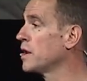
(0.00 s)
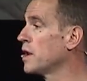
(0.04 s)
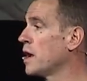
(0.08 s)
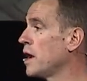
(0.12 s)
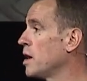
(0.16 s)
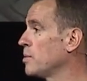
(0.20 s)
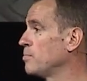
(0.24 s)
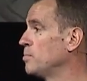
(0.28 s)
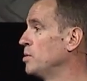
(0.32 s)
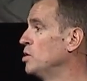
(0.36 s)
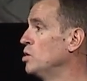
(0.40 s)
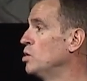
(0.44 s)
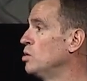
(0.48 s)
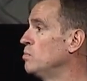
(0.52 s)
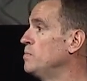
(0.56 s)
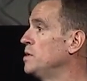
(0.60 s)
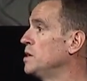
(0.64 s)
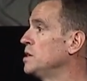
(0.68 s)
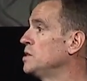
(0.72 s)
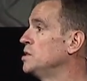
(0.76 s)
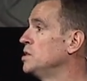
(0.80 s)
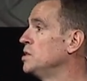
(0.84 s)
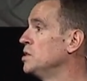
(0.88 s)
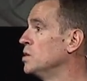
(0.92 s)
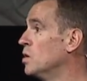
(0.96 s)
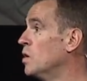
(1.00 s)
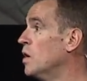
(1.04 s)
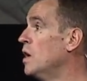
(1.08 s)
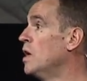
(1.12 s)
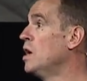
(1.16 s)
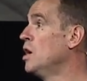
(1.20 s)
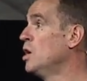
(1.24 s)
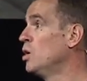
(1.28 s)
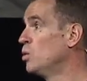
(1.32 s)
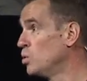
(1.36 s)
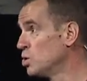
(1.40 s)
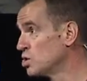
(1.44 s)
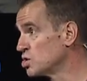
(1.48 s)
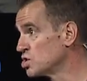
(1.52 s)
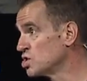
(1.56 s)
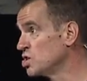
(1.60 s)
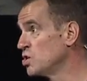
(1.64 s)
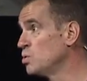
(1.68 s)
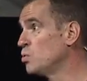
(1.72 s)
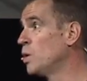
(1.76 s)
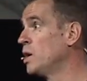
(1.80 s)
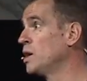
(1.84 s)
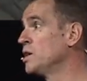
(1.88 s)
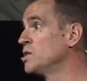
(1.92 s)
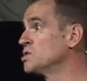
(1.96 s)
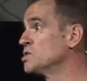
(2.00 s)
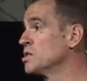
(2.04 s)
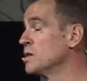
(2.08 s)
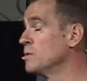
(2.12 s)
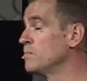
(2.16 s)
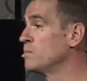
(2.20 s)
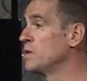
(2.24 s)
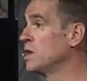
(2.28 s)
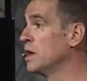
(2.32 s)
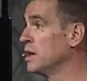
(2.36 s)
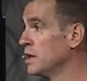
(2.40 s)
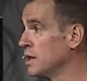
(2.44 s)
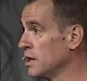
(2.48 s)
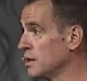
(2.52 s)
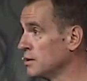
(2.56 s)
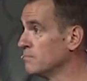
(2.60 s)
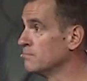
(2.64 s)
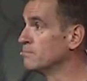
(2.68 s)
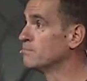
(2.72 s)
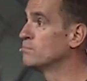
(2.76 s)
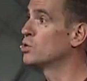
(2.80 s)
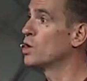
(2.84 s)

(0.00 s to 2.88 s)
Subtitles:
happened, no big deal. Well, she winds up getting